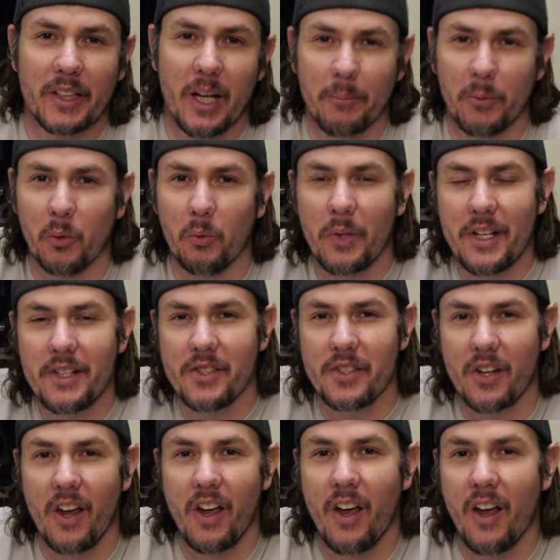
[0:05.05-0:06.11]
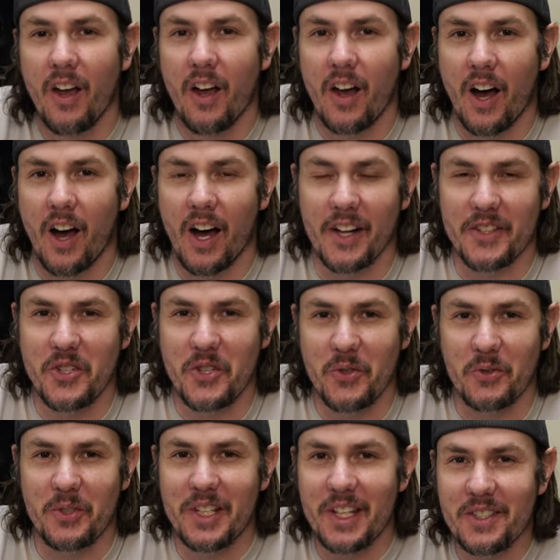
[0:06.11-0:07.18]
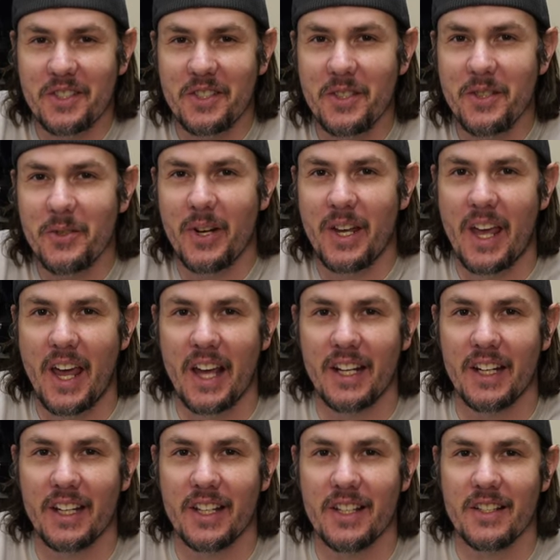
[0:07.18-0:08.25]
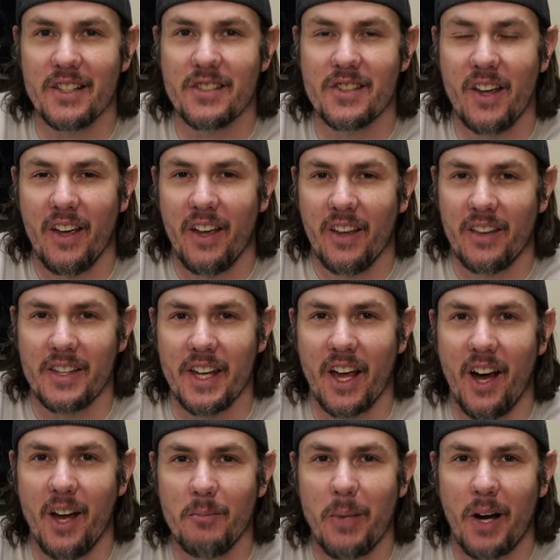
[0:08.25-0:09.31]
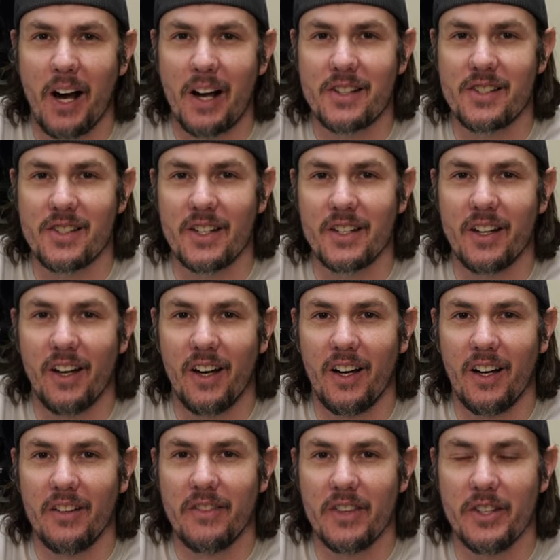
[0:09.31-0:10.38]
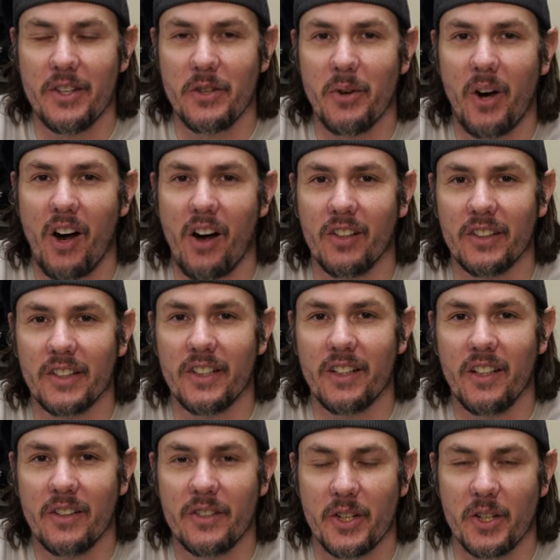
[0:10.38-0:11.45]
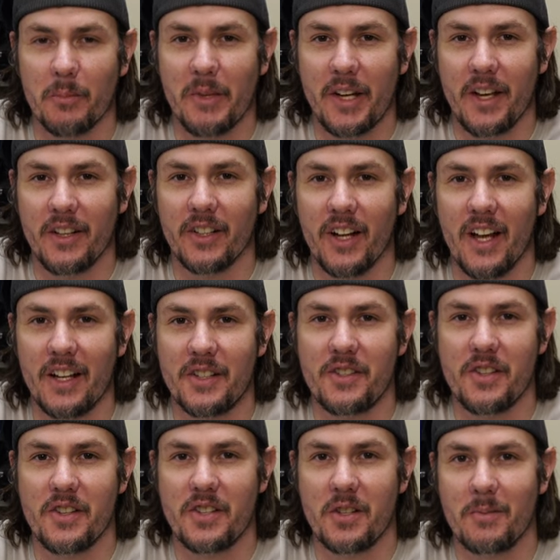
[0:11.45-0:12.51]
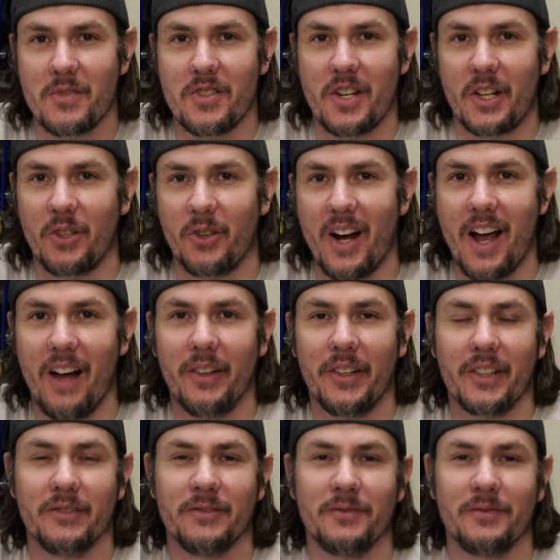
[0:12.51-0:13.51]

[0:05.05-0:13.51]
couple weeks uh, to get to and it is the unboxing of the new Holley Terminator X system. Stick around.